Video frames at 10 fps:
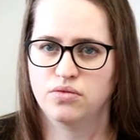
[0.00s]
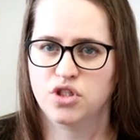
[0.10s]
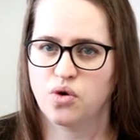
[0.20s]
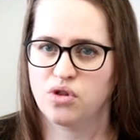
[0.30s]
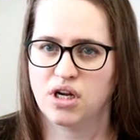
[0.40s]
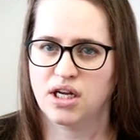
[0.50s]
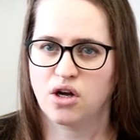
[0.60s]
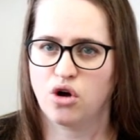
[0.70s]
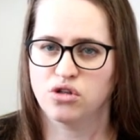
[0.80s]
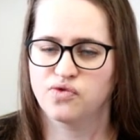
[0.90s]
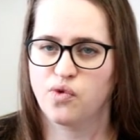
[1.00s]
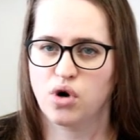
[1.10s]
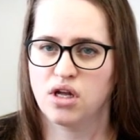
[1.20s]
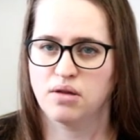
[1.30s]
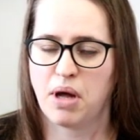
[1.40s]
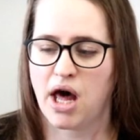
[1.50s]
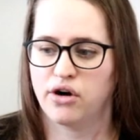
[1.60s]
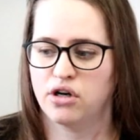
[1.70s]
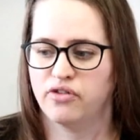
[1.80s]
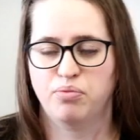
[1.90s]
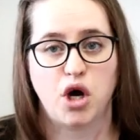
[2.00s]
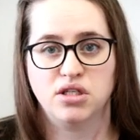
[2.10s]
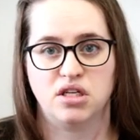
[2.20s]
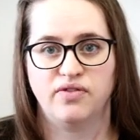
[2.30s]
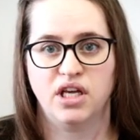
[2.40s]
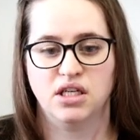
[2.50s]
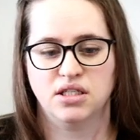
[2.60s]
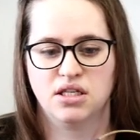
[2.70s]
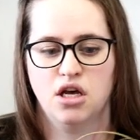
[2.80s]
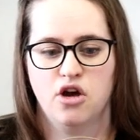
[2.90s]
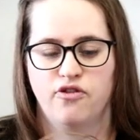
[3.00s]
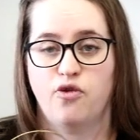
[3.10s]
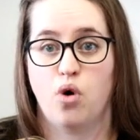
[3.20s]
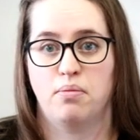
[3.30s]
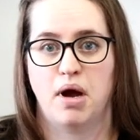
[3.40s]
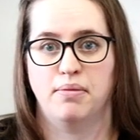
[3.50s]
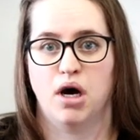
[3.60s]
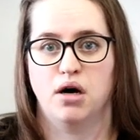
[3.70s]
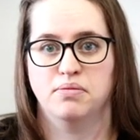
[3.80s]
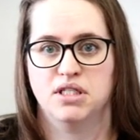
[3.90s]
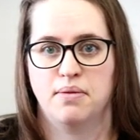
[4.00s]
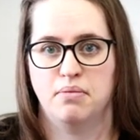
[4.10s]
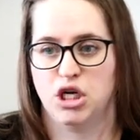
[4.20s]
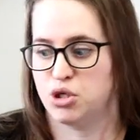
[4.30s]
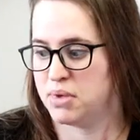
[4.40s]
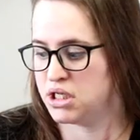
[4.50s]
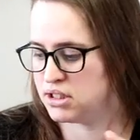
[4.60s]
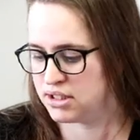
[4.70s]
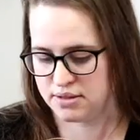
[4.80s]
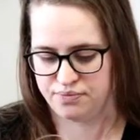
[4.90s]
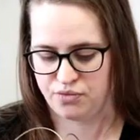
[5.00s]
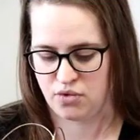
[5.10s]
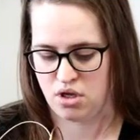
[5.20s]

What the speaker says: so that it calls for in the pattern of positive ease for my mom's measurements.